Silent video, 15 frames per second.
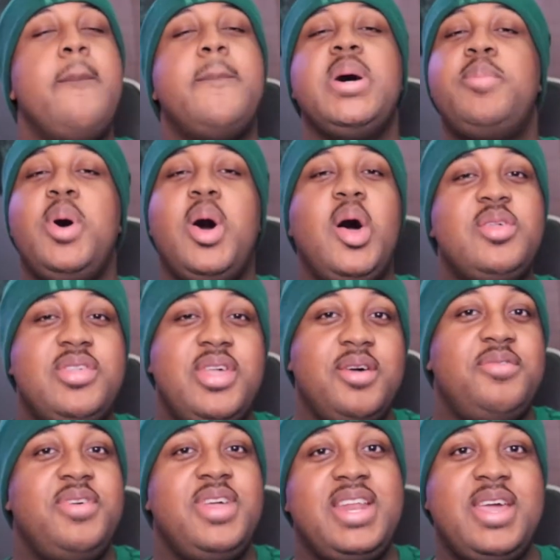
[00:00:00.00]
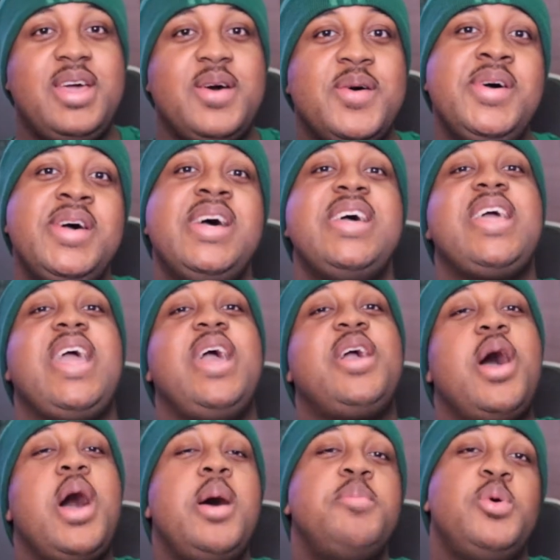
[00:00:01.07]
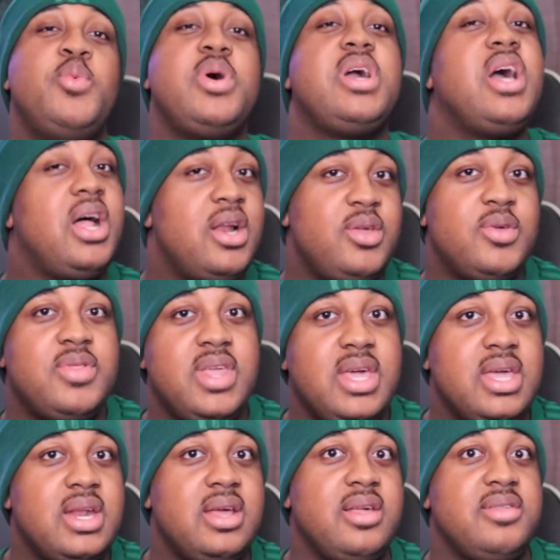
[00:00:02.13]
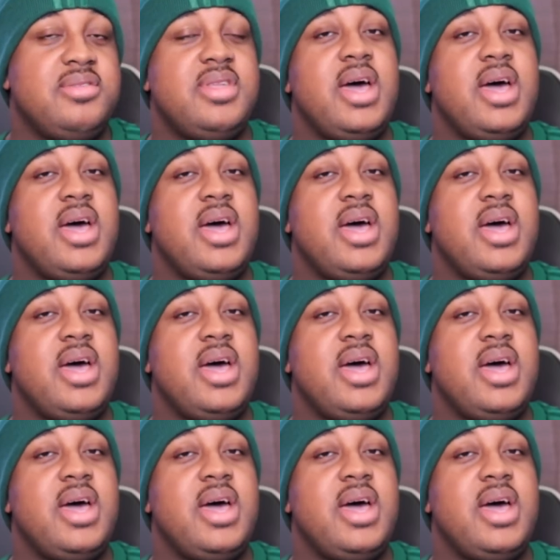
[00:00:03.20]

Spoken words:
but pause the video and comment what color you think it is.